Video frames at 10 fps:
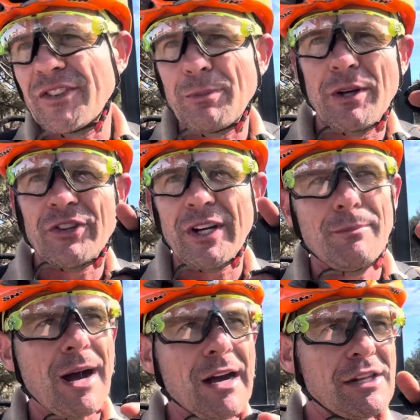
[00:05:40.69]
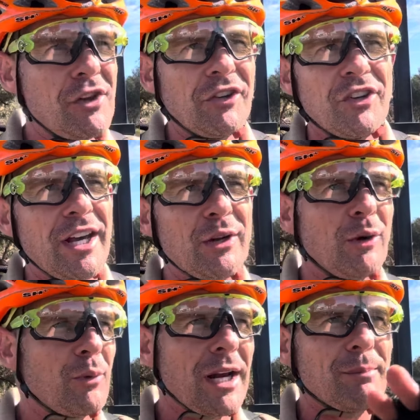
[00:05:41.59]
Someone said I'm ugly on the internet
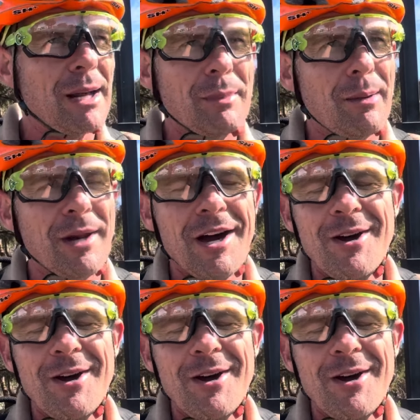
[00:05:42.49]
or whatever, blah, blah, blah.